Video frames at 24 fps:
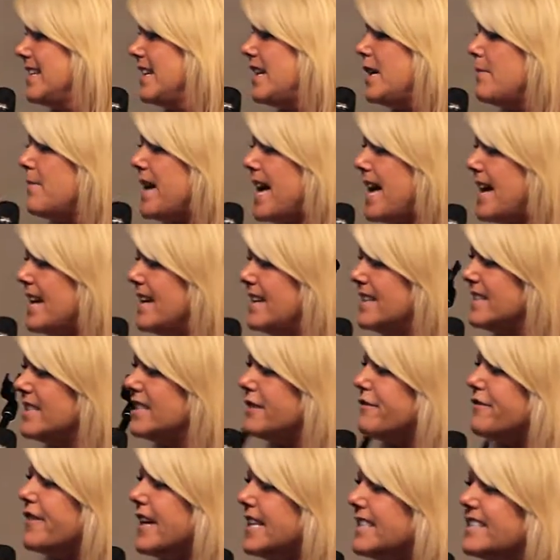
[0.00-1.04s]
Goodbye
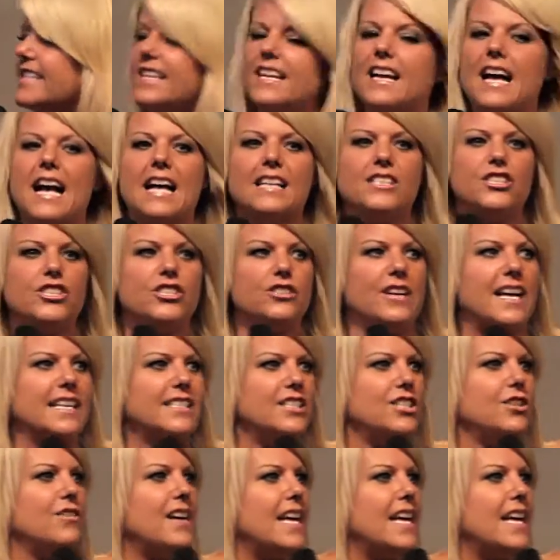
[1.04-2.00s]
to friends that cause stress.